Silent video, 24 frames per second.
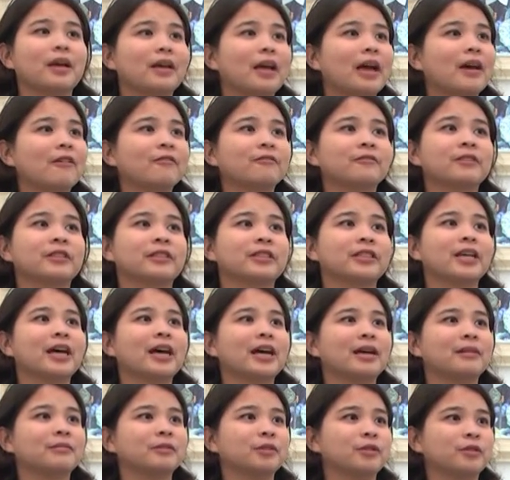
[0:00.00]
have the
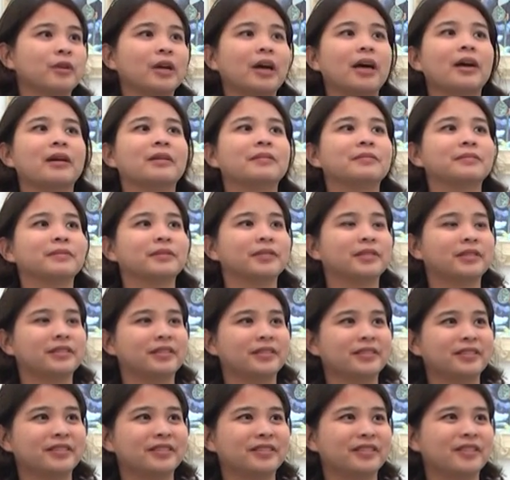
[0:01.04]
time to come.